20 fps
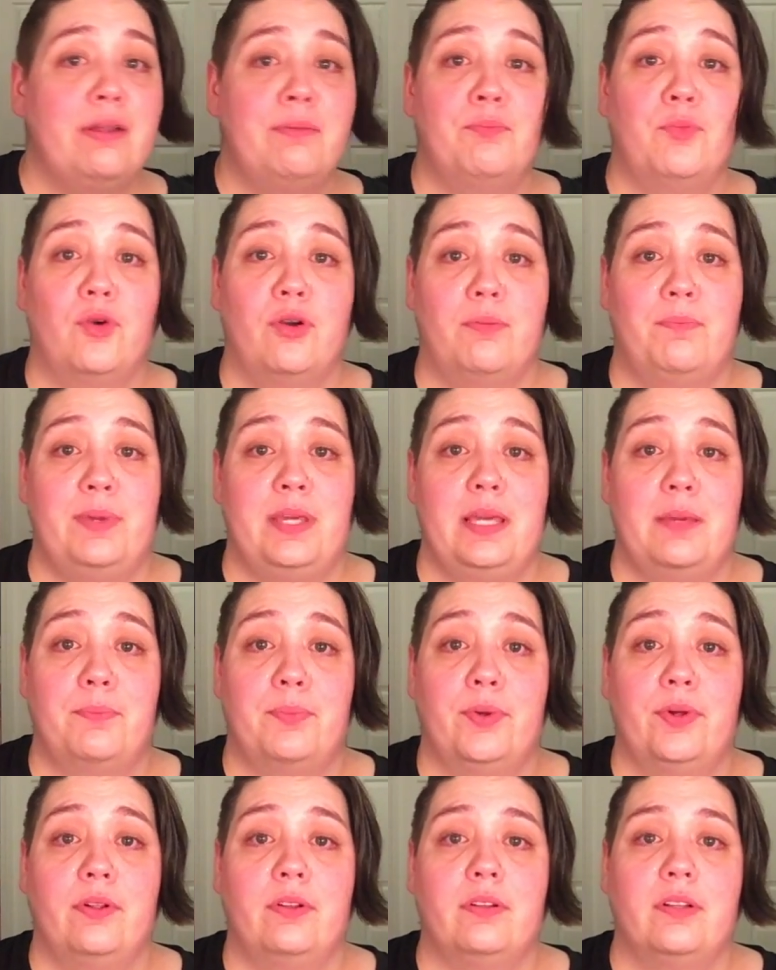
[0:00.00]
and more
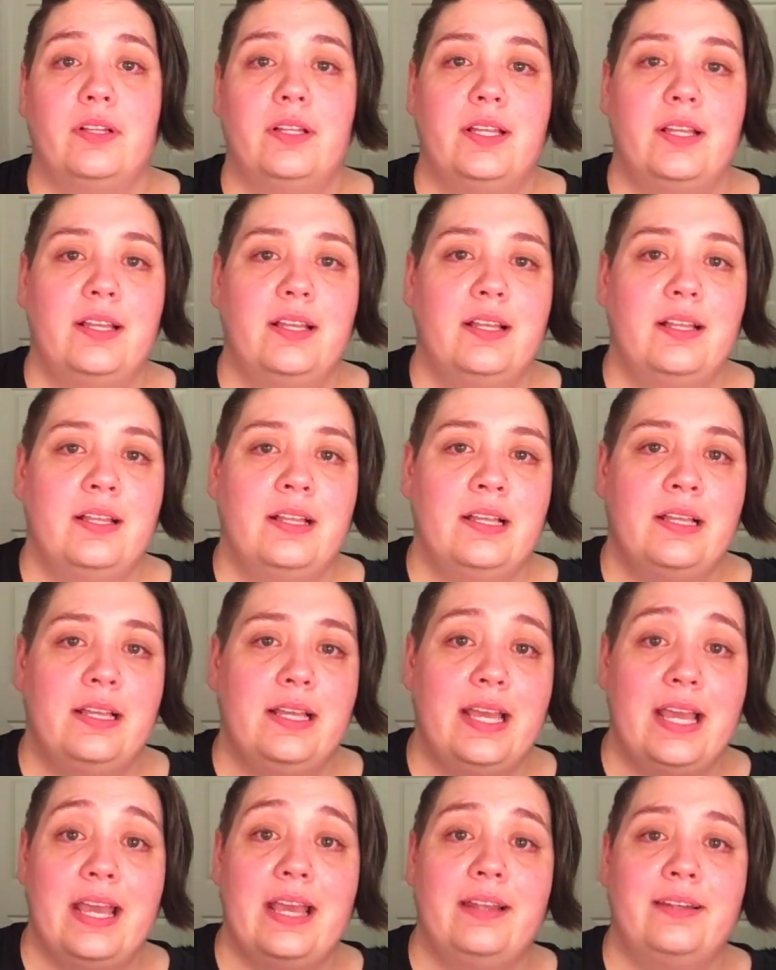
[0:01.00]
people
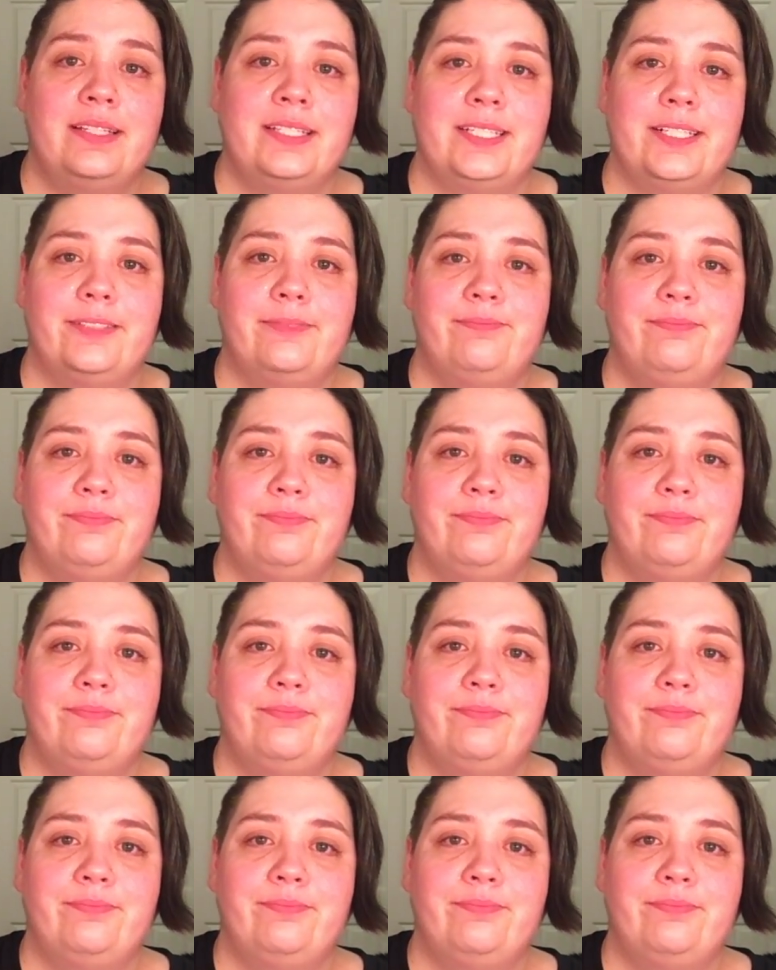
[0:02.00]
in.